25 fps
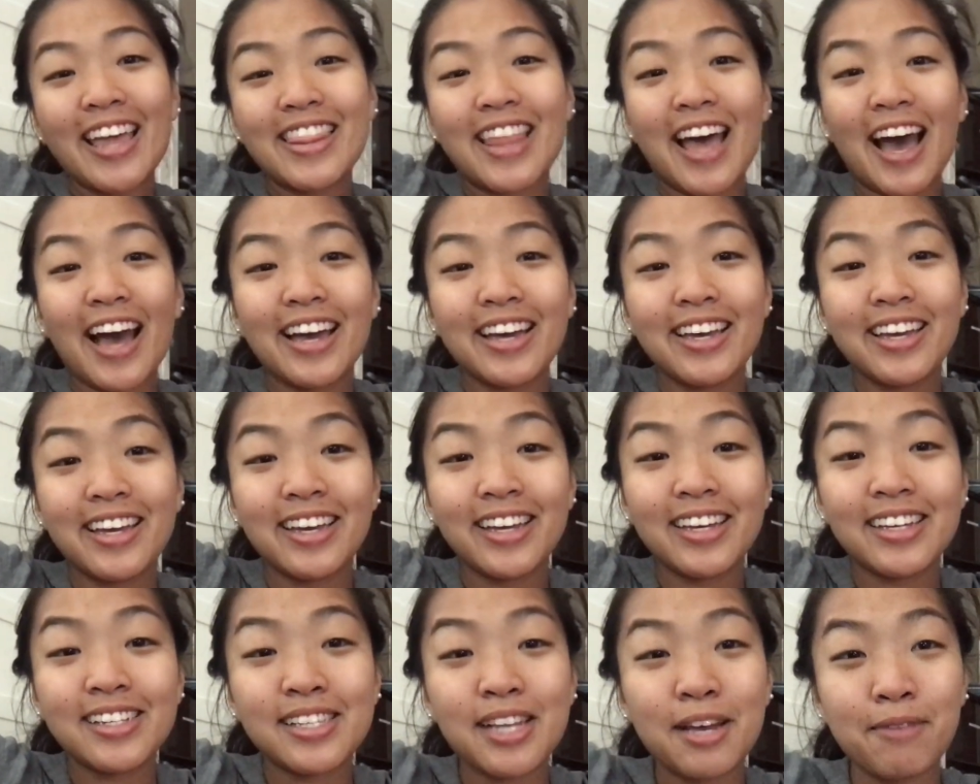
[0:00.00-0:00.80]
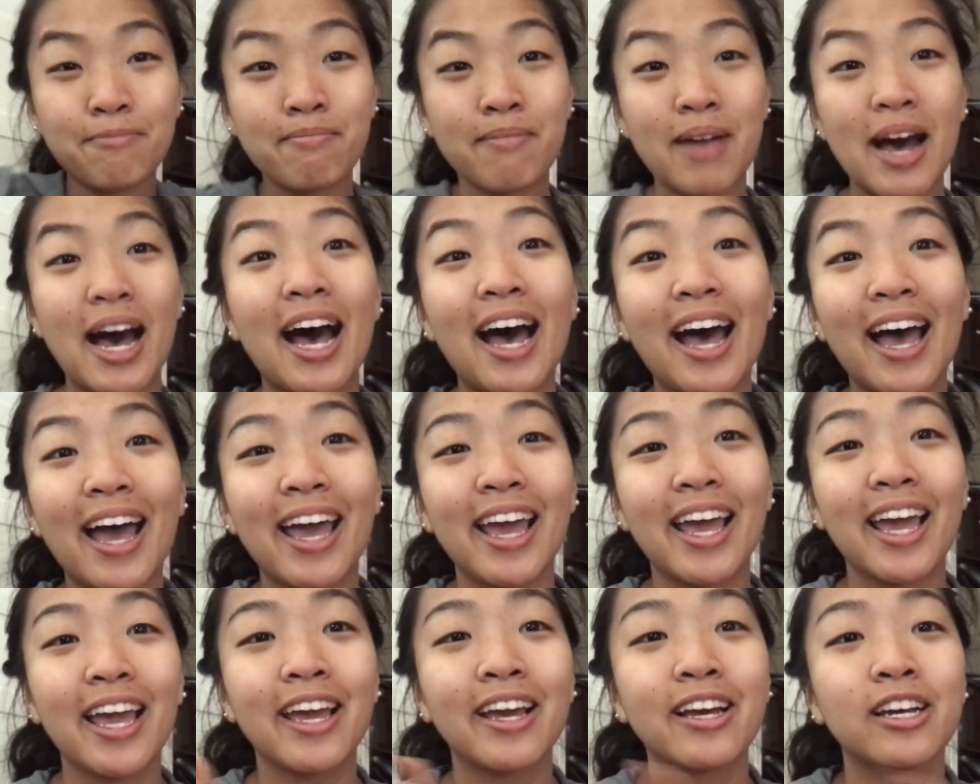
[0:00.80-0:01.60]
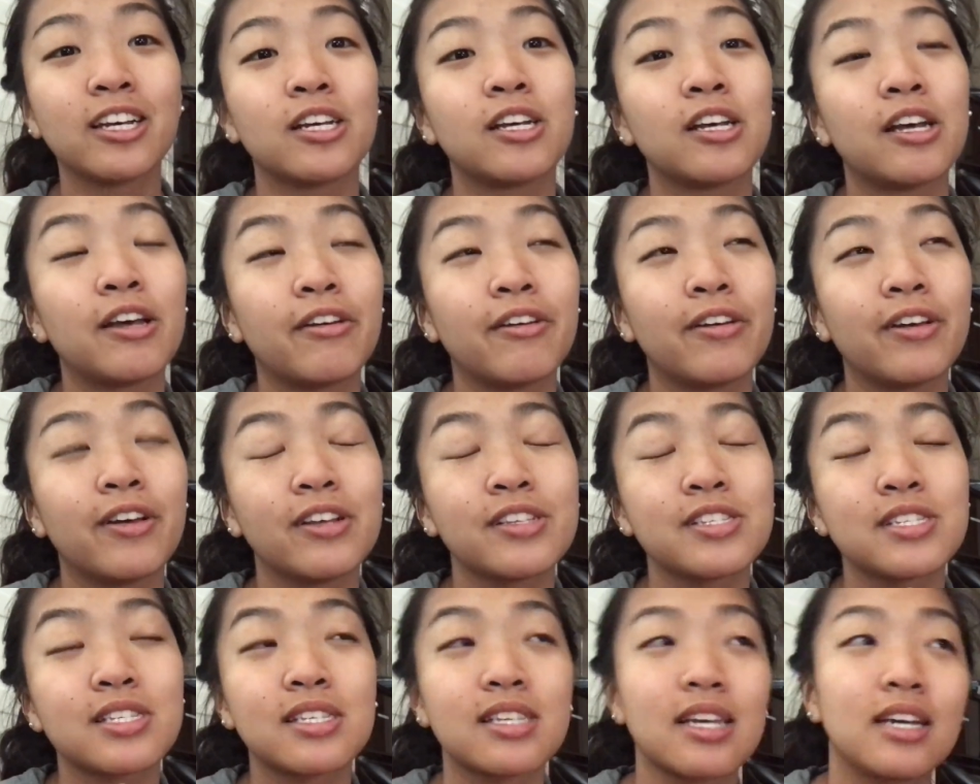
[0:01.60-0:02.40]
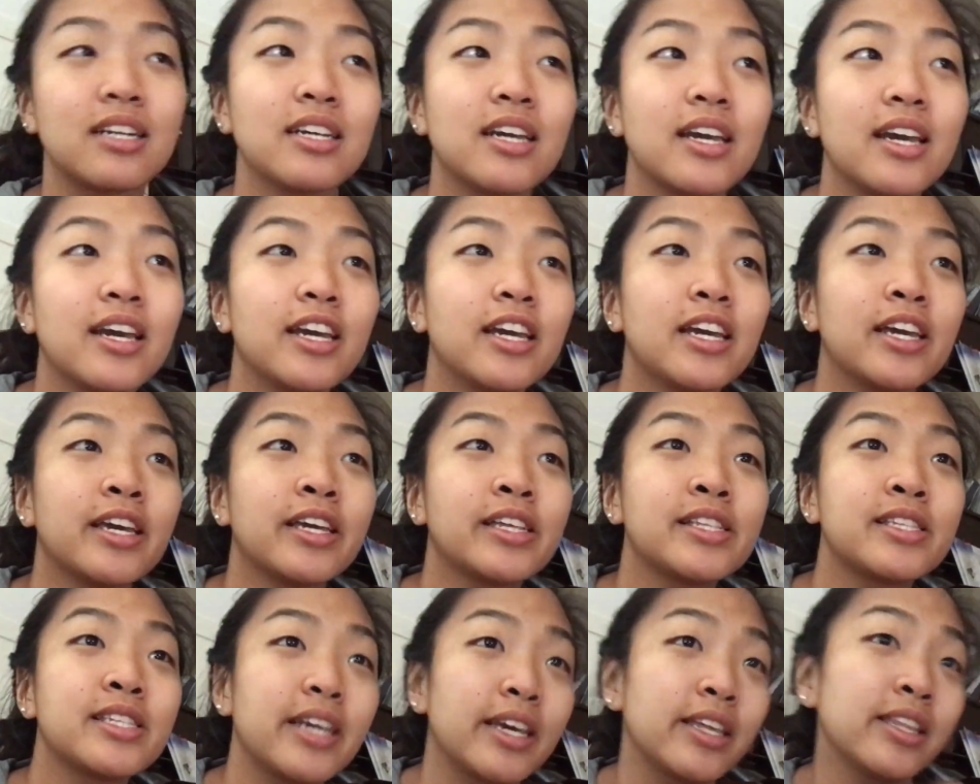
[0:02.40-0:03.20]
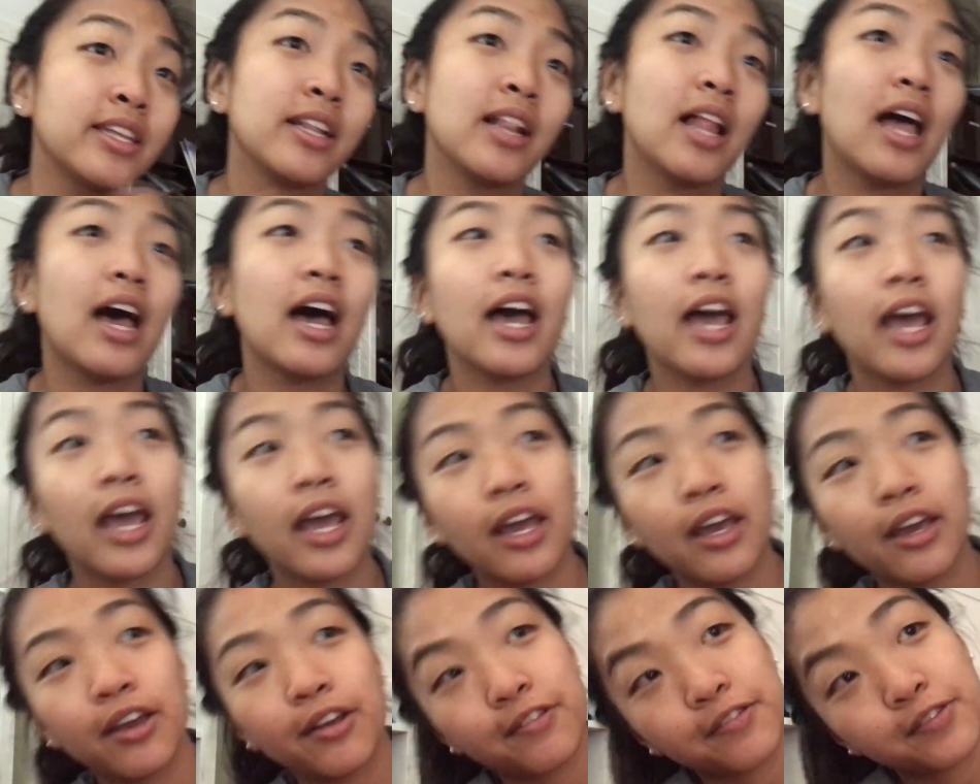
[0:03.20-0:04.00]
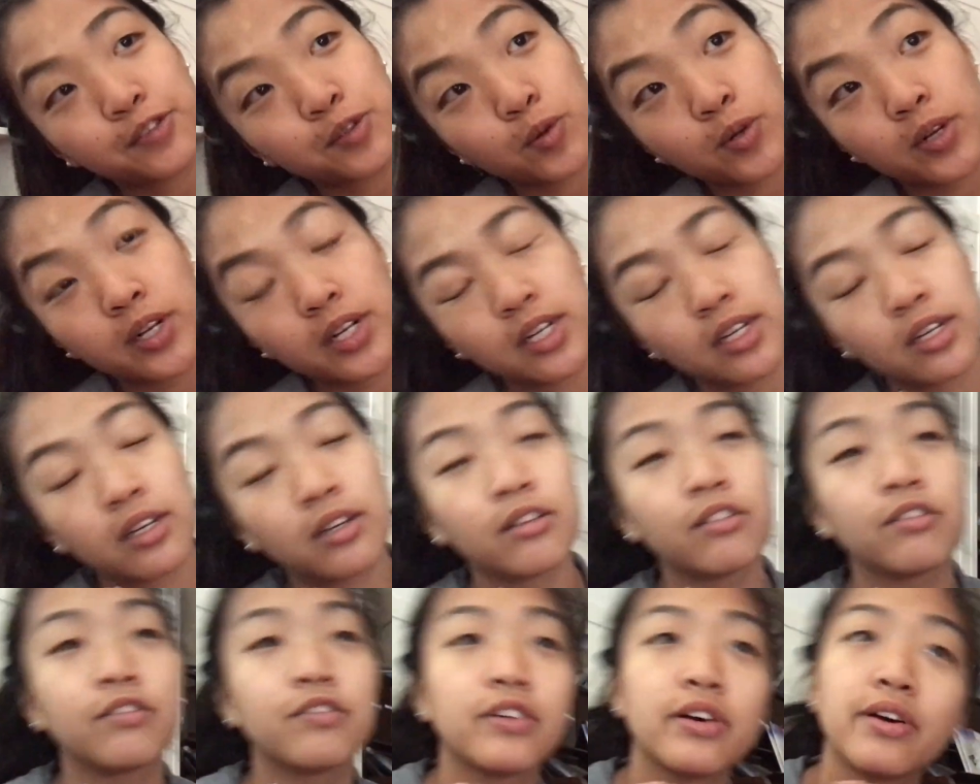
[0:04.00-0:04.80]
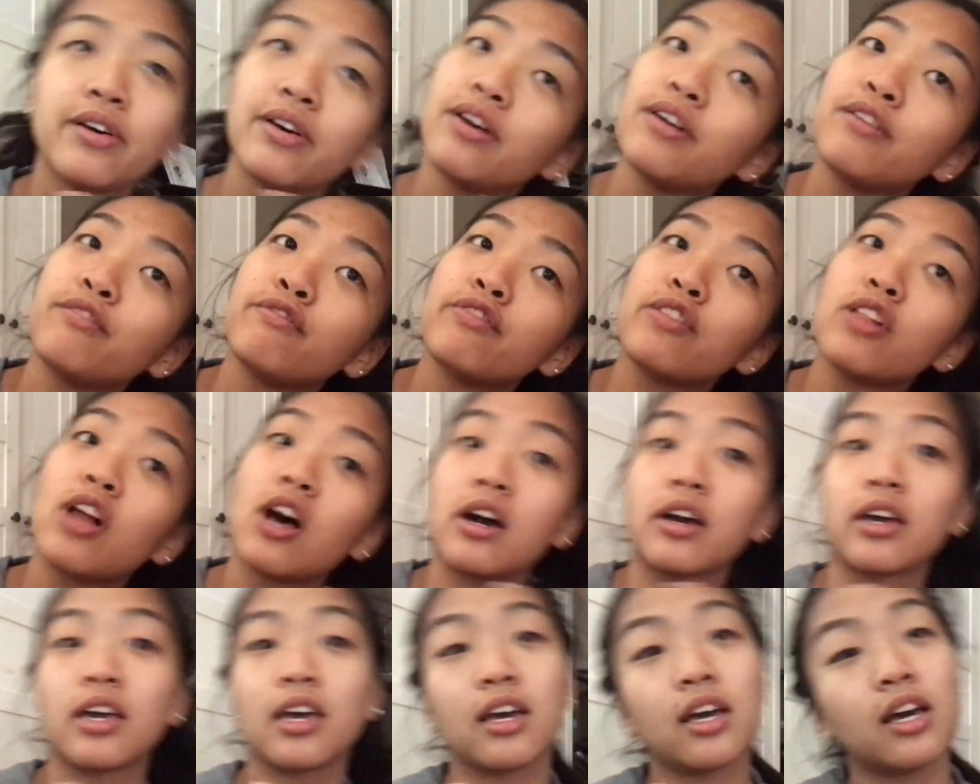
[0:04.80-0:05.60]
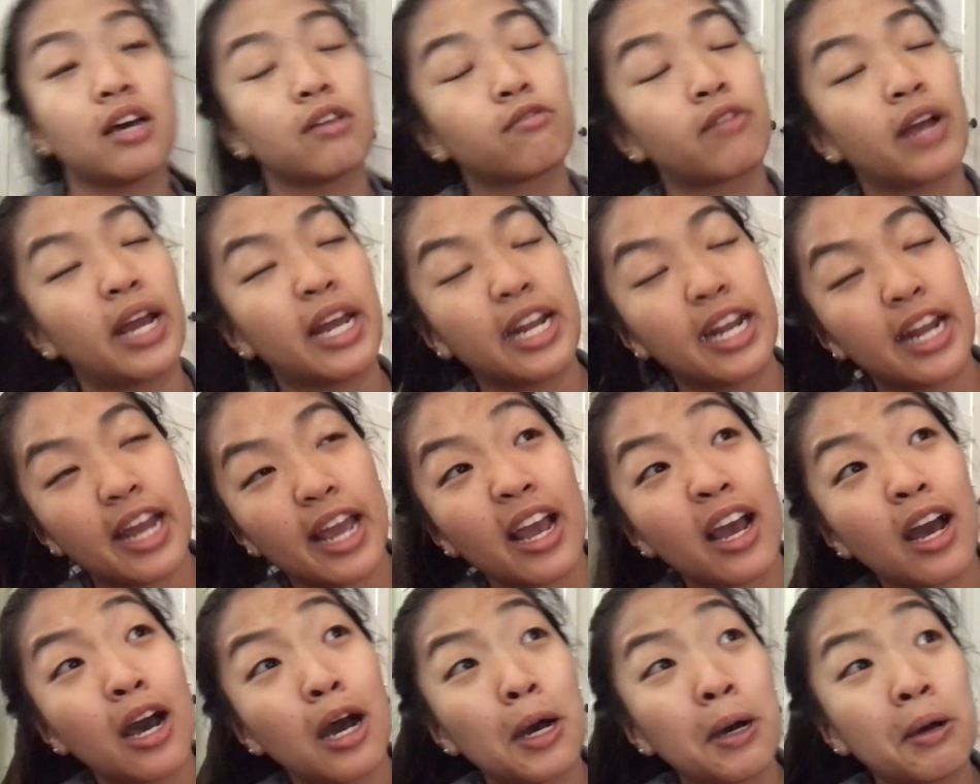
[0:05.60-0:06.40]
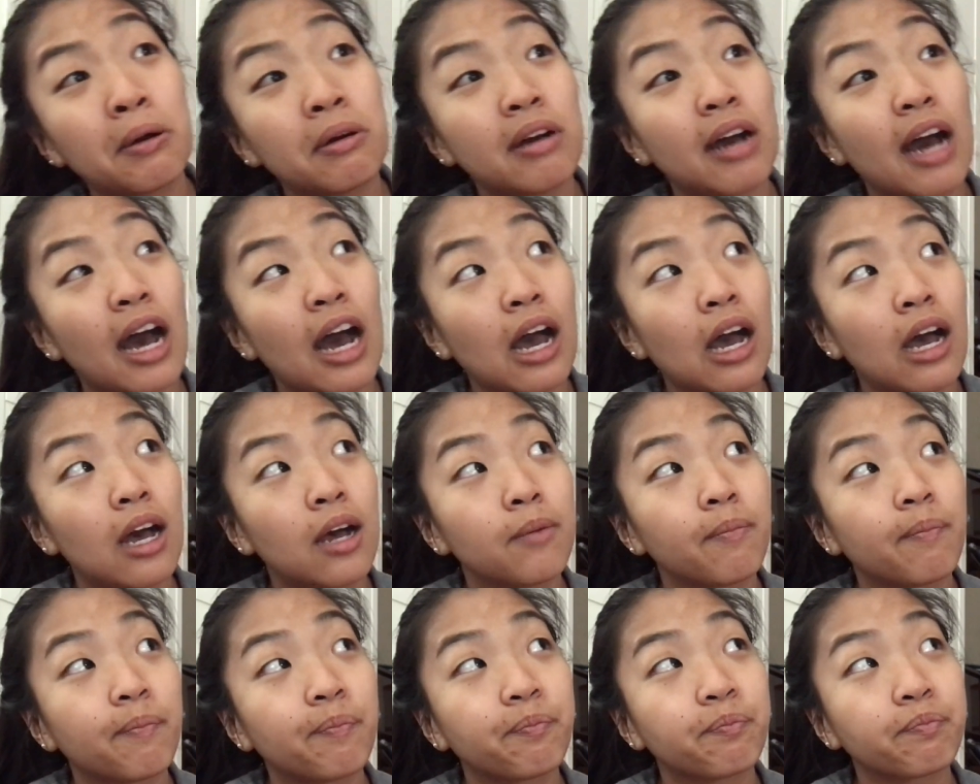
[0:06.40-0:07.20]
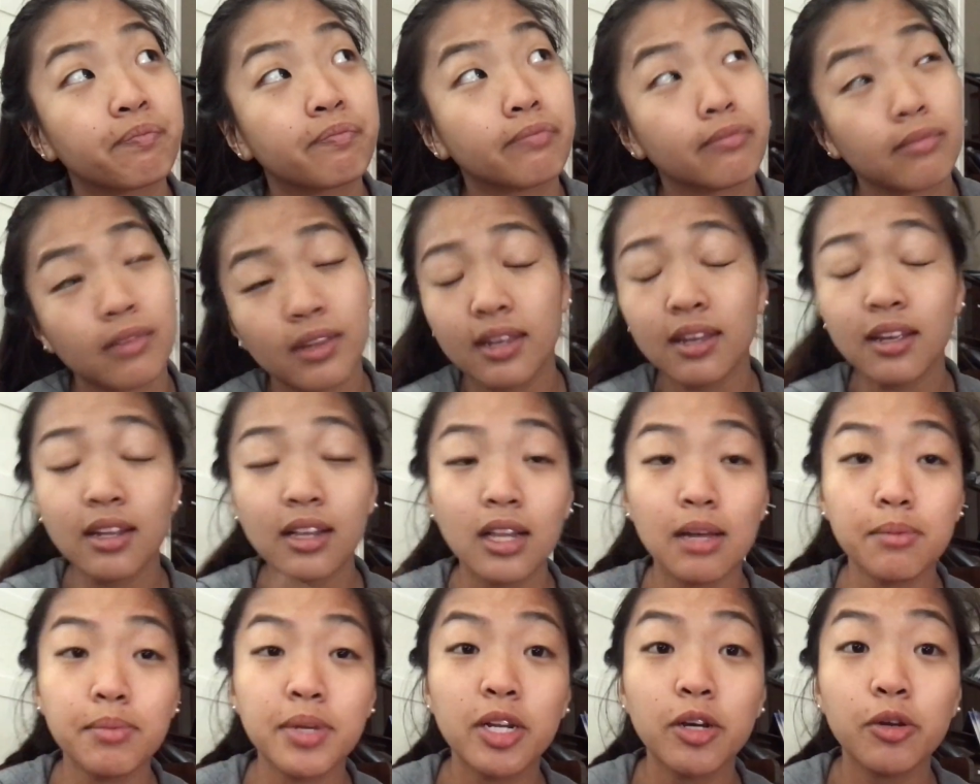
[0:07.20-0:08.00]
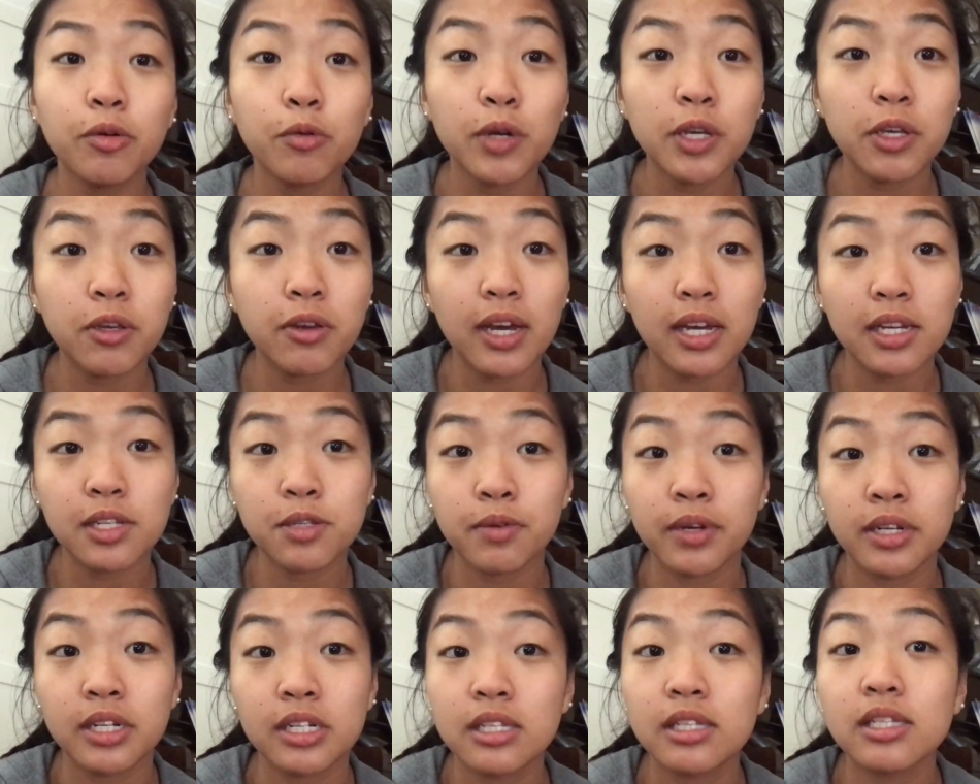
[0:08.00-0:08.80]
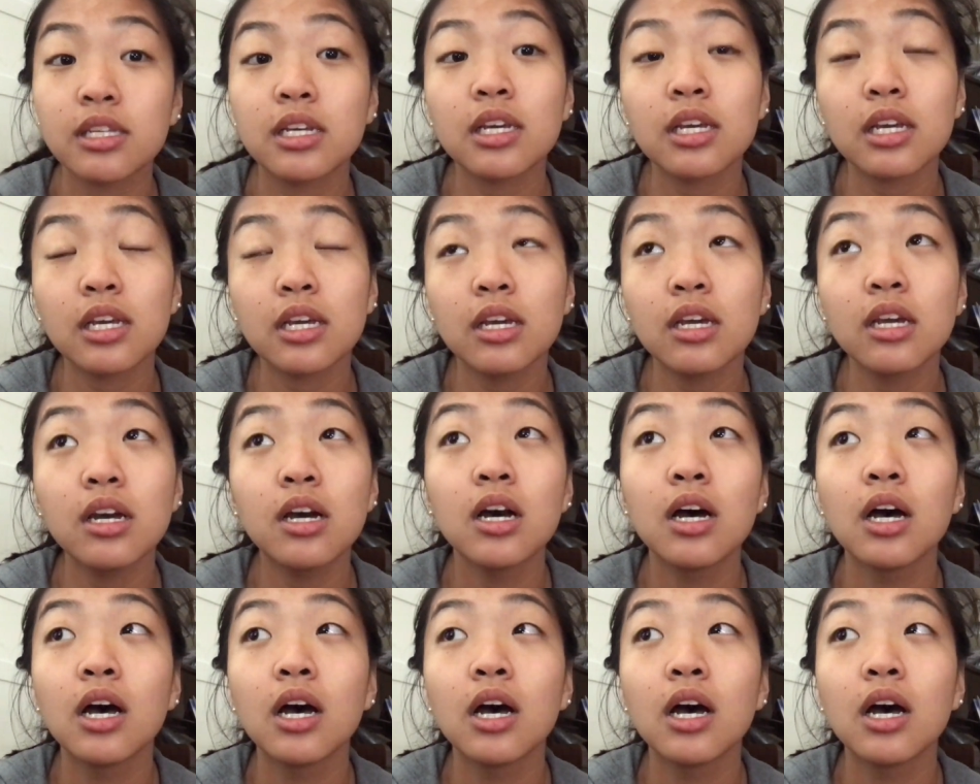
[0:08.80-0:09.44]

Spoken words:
that is my studying day in the life sort of vlog right now. Let me know what you guys want to see.